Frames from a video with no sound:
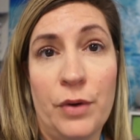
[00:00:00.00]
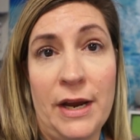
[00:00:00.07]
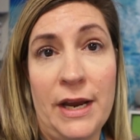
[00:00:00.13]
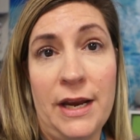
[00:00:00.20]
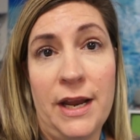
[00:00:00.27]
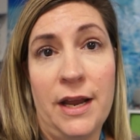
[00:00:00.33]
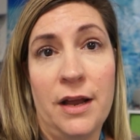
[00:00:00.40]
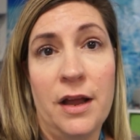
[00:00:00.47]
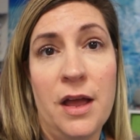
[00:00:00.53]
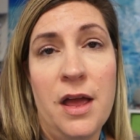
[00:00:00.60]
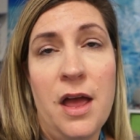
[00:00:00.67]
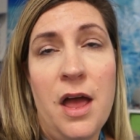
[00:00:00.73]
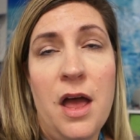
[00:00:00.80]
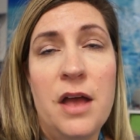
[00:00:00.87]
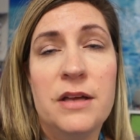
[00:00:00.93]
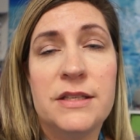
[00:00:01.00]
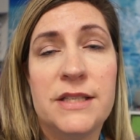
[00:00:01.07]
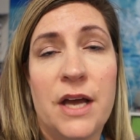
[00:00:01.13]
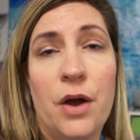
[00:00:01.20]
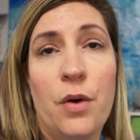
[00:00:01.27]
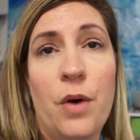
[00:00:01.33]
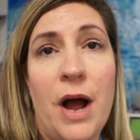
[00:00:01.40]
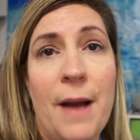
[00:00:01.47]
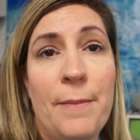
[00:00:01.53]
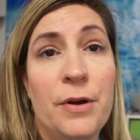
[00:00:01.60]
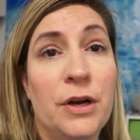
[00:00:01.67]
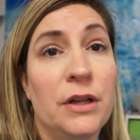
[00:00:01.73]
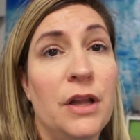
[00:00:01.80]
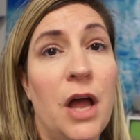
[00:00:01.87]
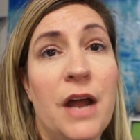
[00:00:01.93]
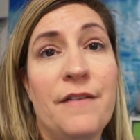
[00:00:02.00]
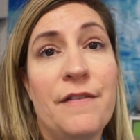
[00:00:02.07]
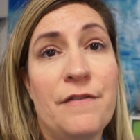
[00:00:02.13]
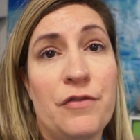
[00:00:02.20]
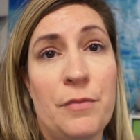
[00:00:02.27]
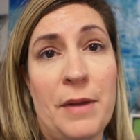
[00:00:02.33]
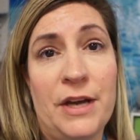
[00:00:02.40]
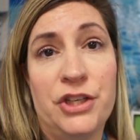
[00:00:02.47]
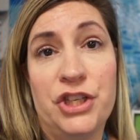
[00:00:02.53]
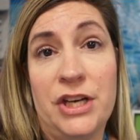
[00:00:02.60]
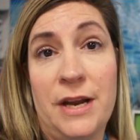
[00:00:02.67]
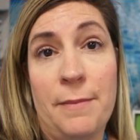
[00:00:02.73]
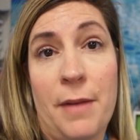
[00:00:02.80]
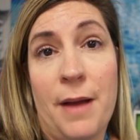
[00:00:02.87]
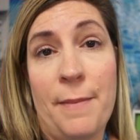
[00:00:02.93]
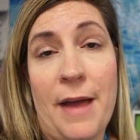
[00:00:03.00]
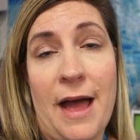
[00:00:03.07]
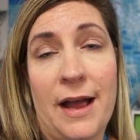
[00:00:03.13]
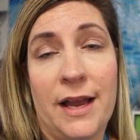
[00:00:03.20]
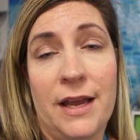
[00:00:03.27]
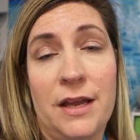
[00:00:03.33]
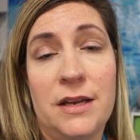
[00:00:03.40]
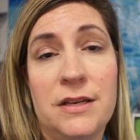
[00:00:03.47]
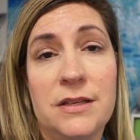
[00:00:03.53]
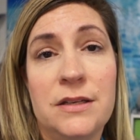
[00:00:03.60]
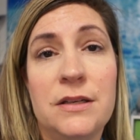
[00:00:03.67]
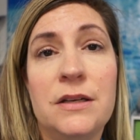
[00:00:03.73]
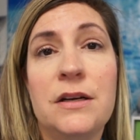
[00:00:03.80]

reading So I put a lot of information in my packet